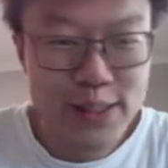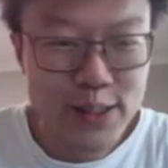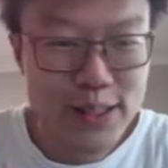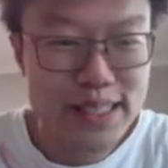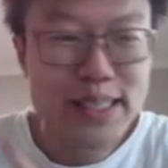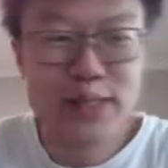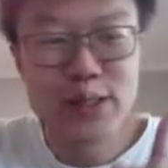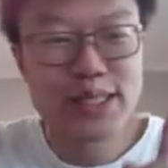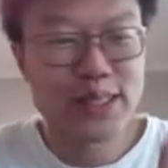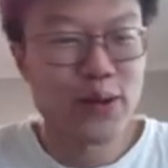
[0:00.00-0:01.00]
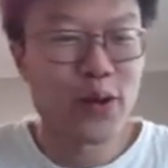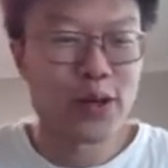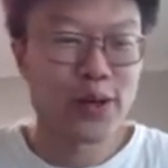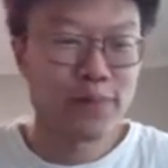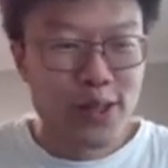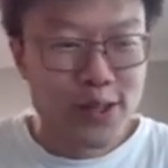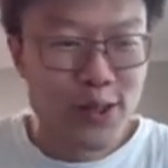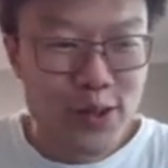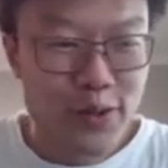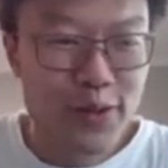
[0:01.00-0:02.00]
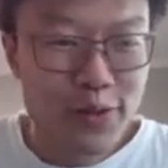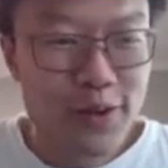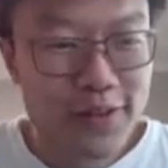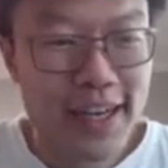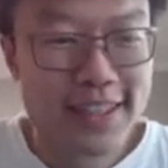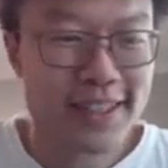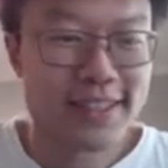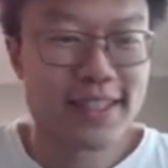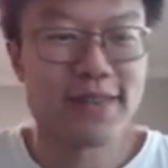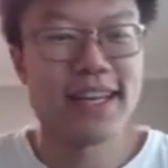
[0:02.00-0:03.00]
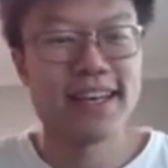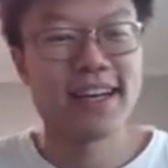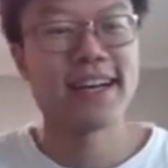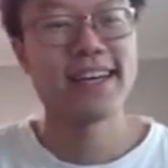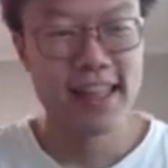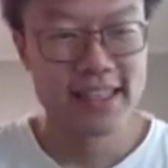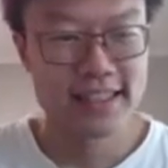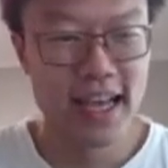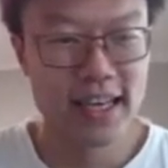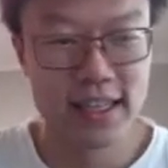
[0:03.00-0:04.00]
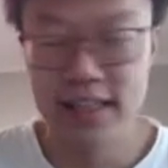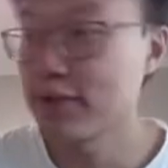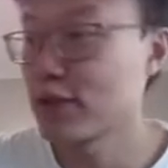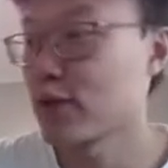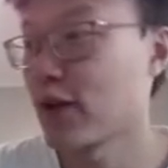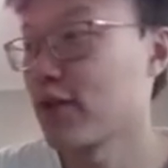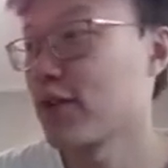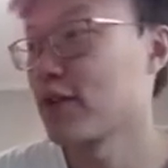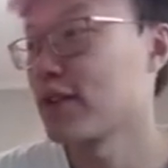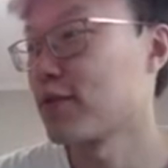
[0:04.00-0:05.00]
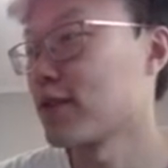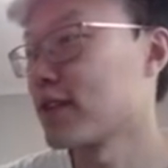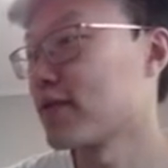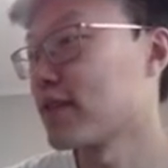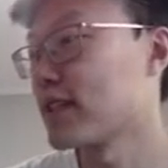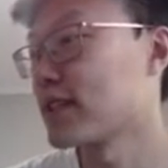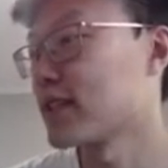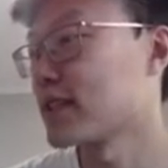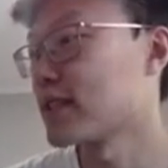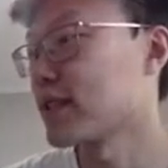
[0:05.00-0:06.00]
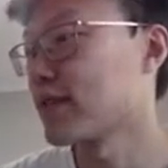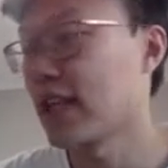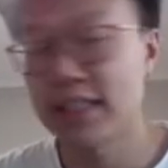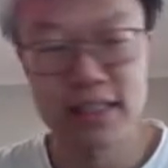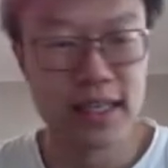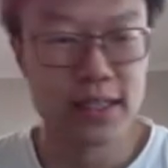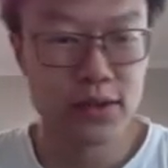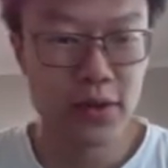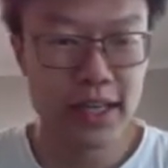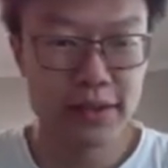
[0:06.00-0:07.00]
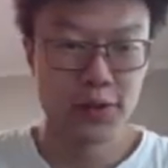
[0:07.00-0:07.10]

integers in increasing order, 1, 2, 3, 4, 5, 6, 7, 8, 9, and then 10, 11, 12, 13, 14, 15, 16, 17, 18, 19, 20,